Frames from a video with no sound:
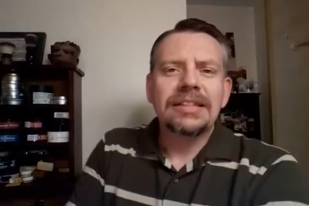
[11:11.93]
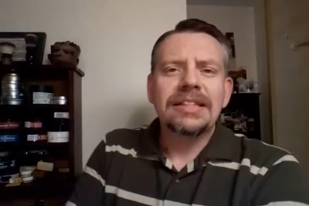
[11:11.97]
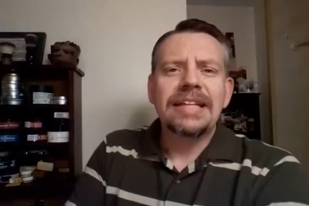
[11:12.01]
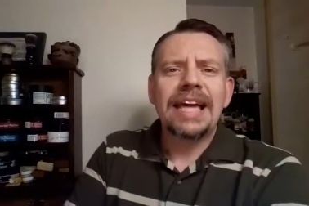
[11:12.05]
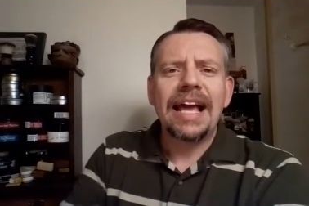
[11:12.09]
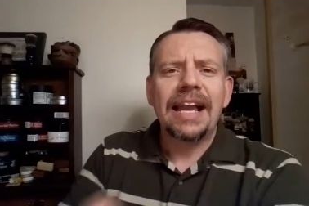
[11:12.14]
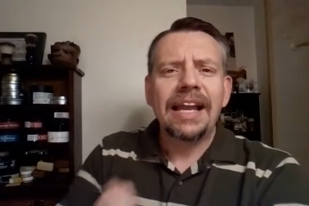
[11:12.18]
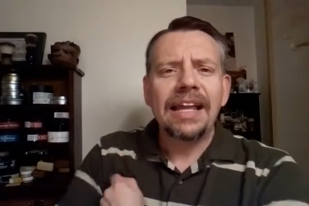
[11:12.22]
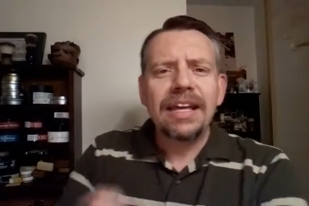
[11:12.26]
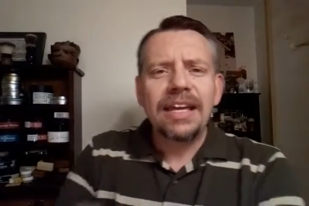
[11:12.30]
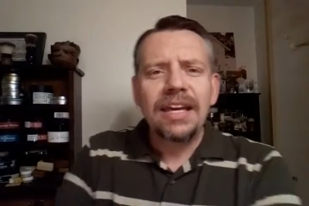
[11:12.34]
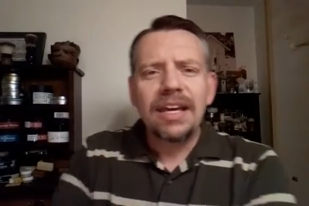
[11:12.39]

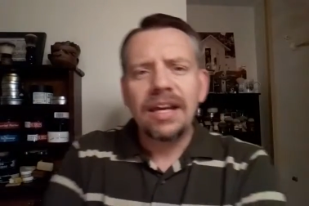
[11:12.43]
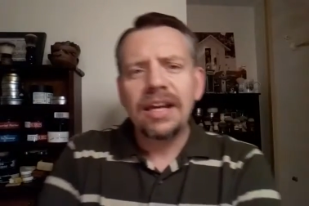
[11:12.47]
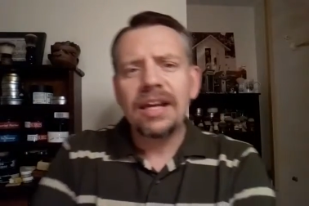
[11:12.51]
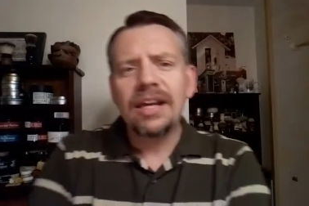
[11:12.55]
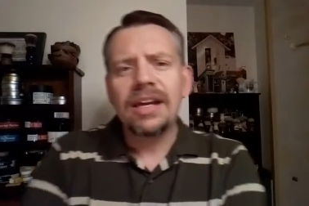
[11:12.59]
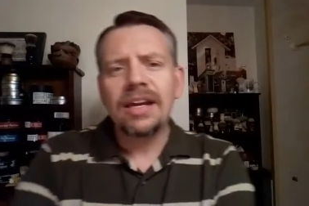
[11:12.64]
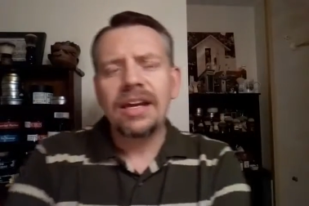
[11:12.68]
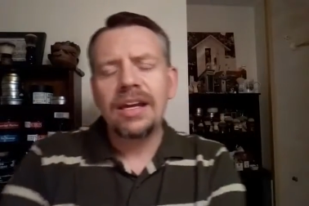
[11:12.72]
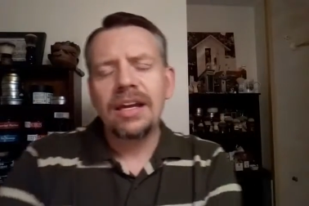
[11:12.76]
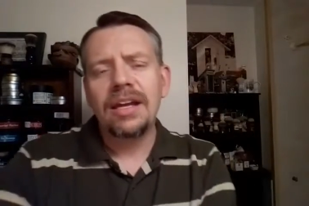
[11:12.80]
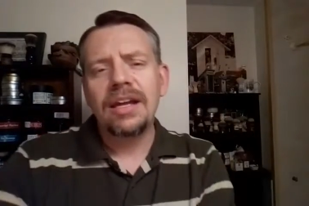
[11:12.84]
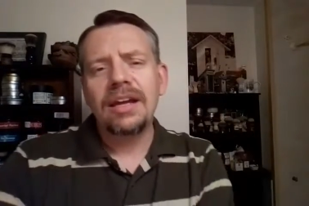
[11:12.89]
Kelly,
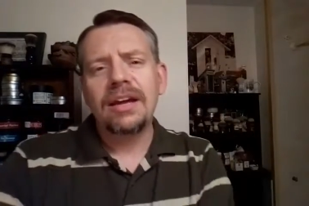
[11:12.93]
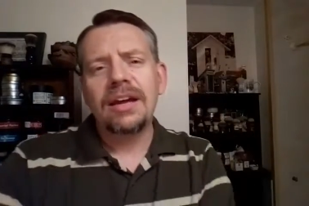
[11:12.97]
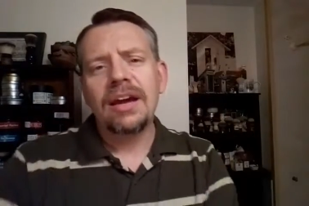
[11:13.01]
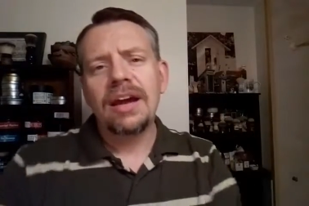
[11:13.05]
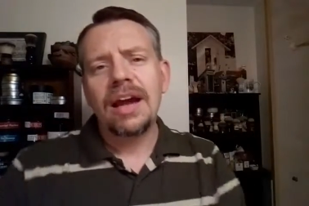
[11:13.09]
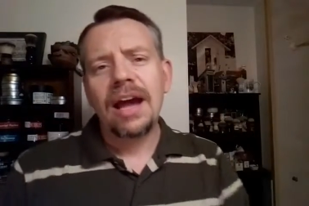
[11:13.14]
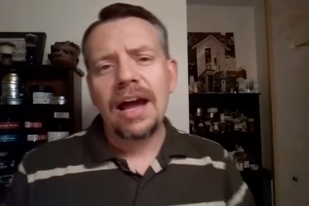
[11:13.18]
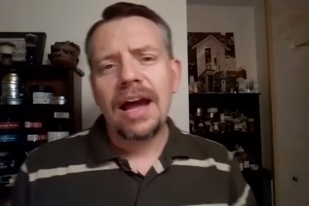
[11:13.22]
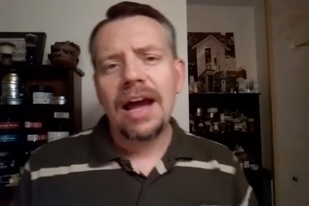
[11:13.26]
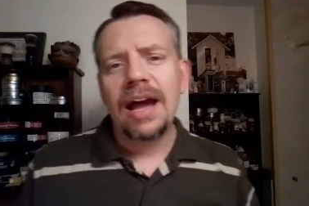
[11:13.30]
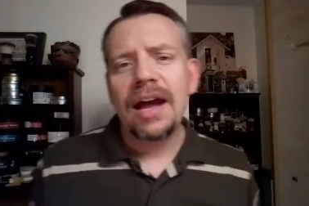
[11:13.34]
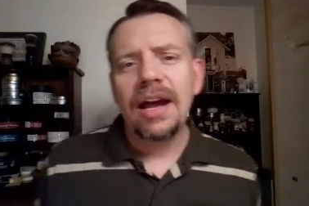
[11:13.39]

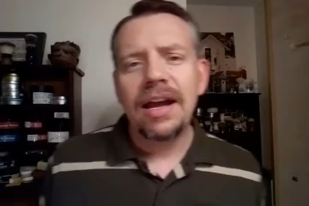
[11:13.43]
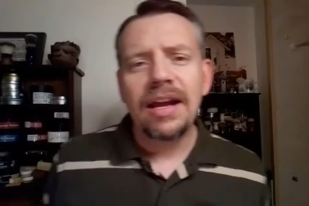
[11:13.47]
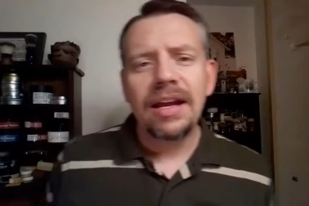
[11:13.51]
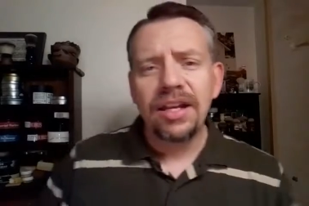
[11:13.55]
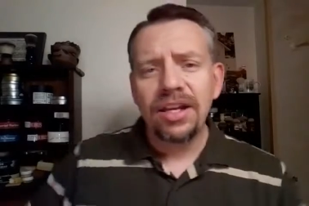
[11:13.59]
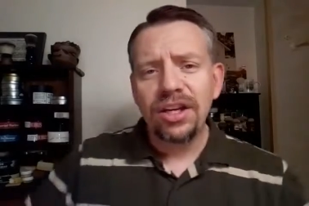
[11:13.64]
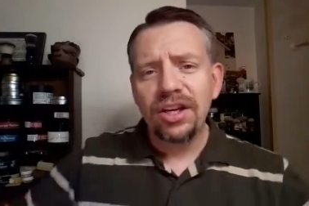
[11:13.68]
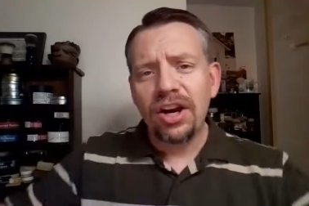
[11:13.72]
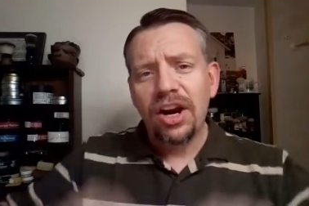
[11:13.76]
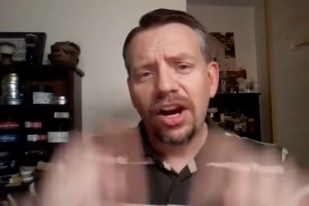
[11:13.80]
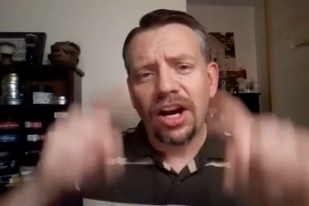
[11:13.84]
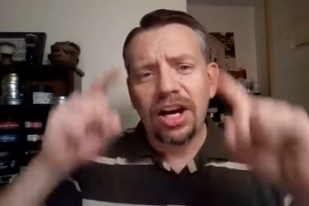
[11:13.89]

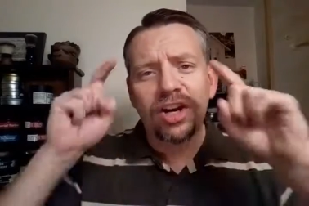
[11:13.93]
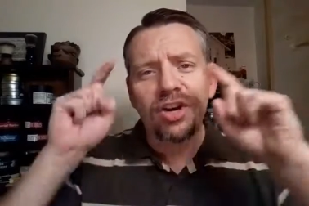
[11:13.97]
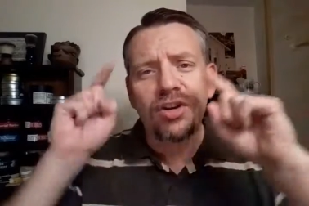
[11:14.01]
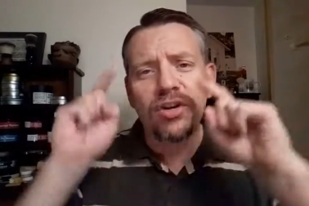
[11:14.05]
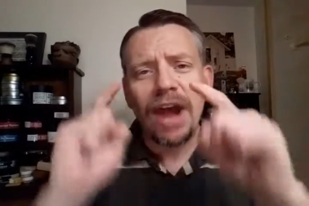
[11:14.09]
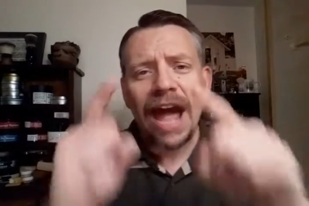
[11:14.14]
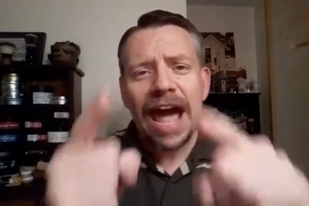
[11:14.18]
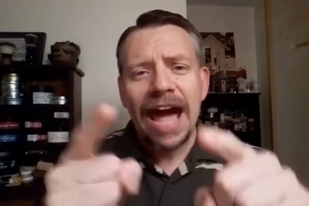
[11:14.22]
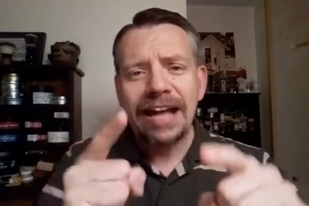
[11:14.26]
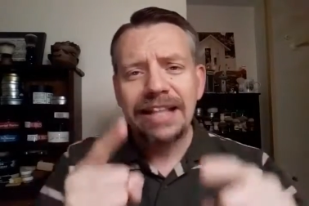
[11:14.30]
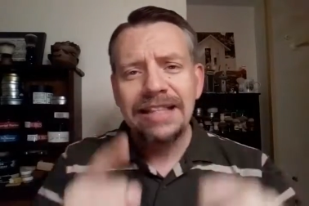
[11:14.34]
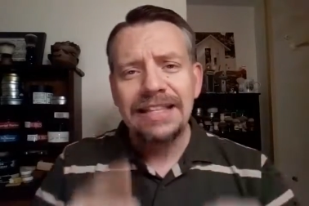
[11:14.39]
you're a
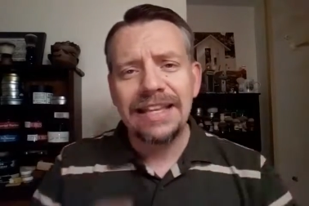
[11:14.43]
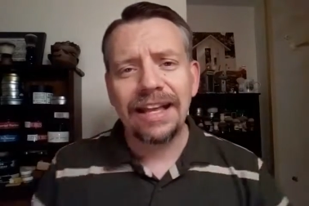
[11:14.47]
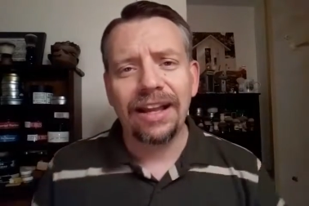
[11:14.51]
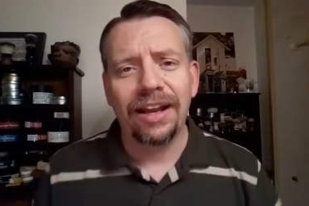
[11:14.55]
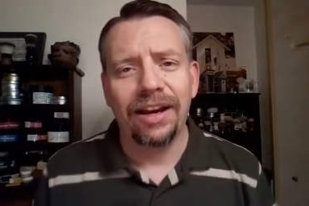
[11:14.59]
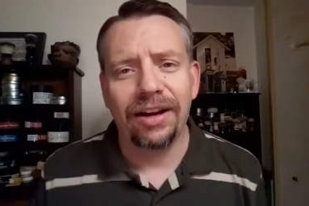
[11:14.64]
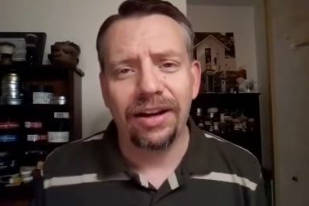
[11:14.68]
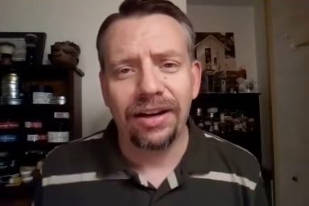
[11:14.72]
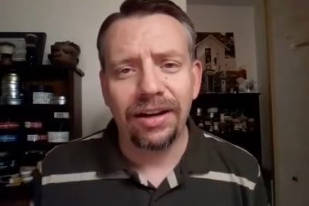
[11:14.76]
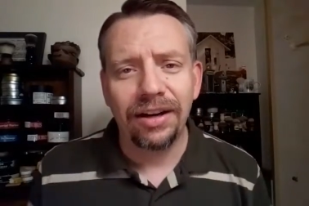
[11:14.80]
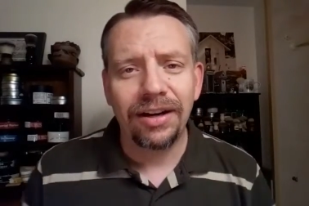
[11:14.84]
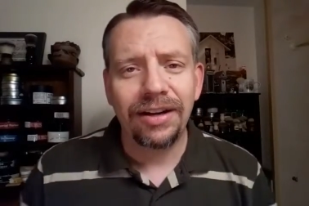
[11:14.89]
crack
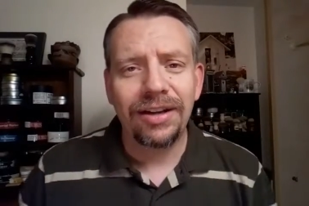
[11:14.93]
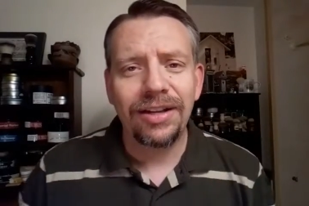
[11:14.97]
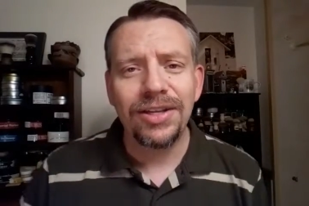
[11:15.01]
dealer.